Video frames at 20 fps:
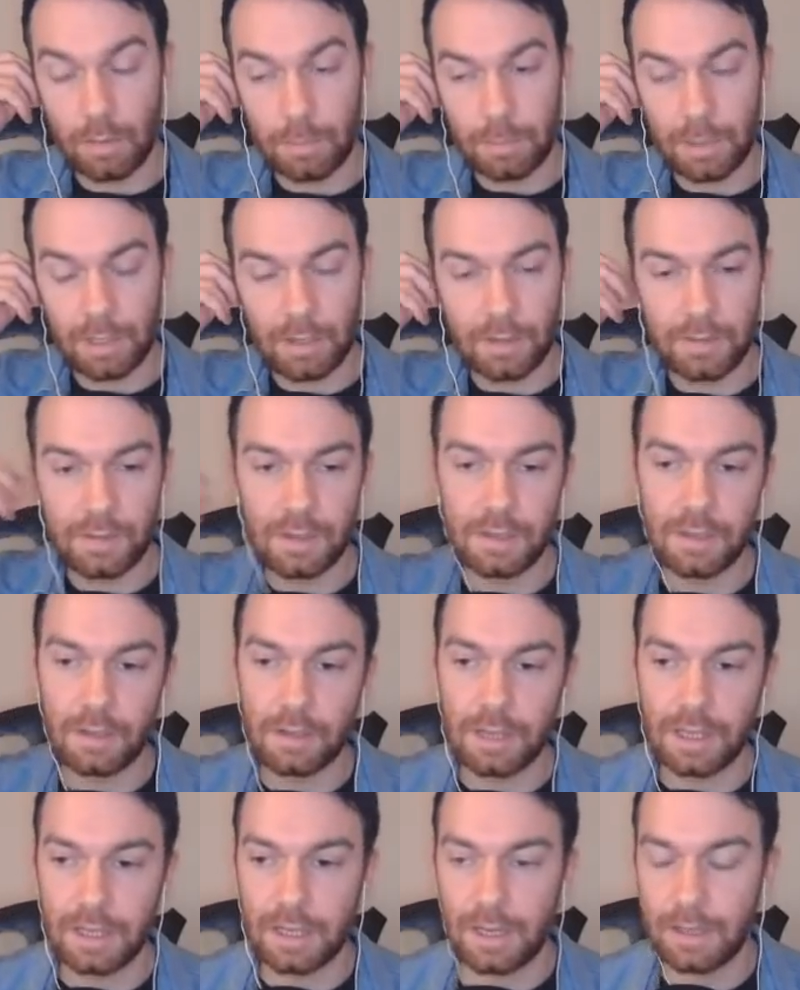because
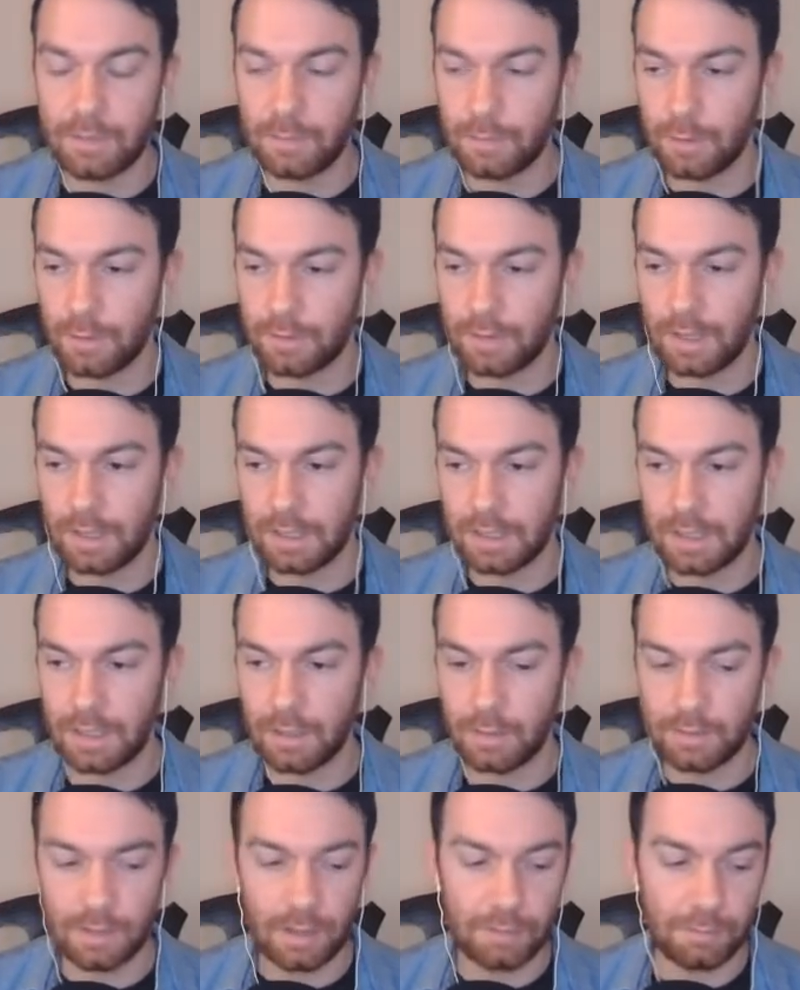look at Lesbos and
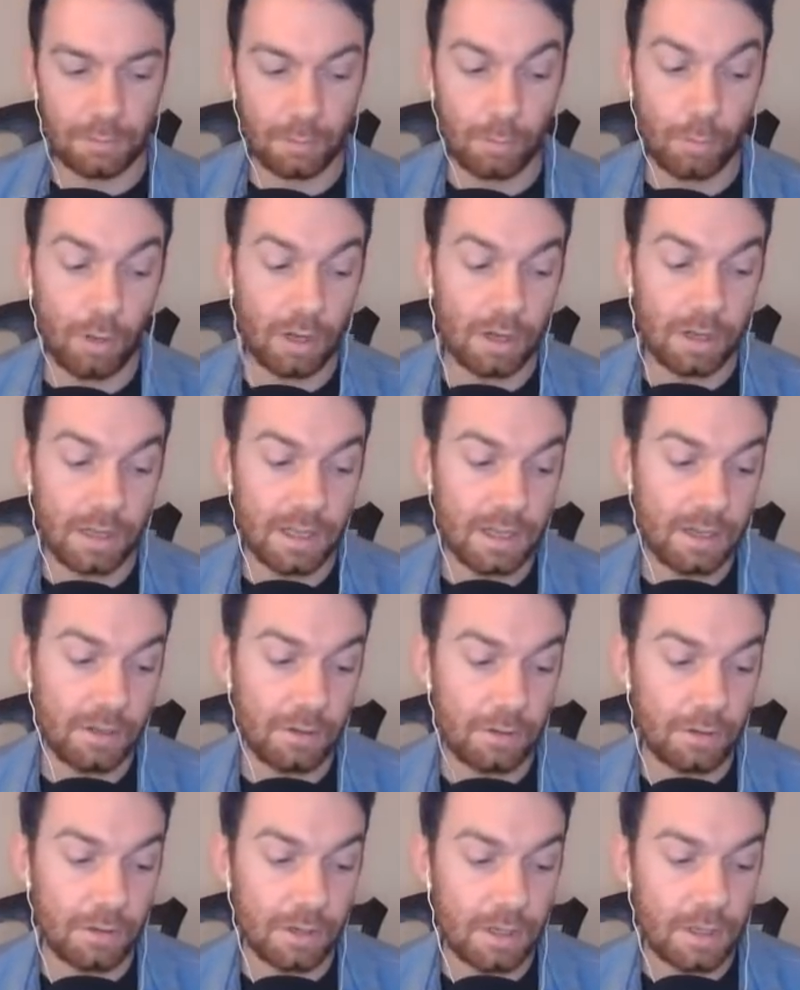Chios. From what I
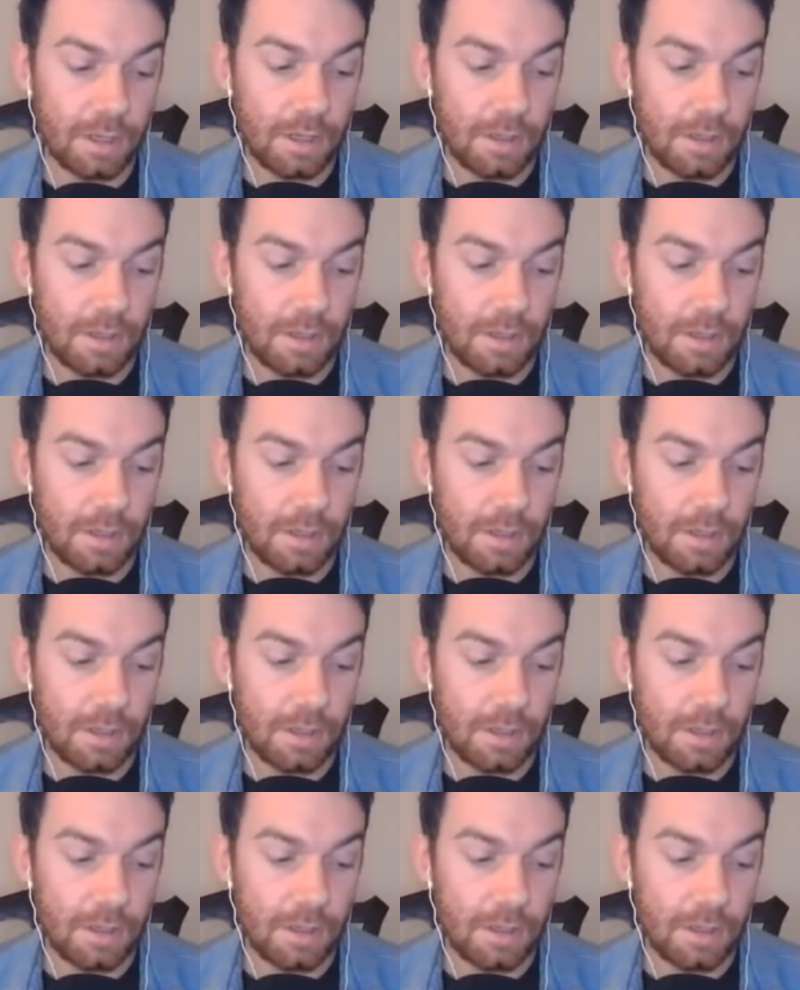hear,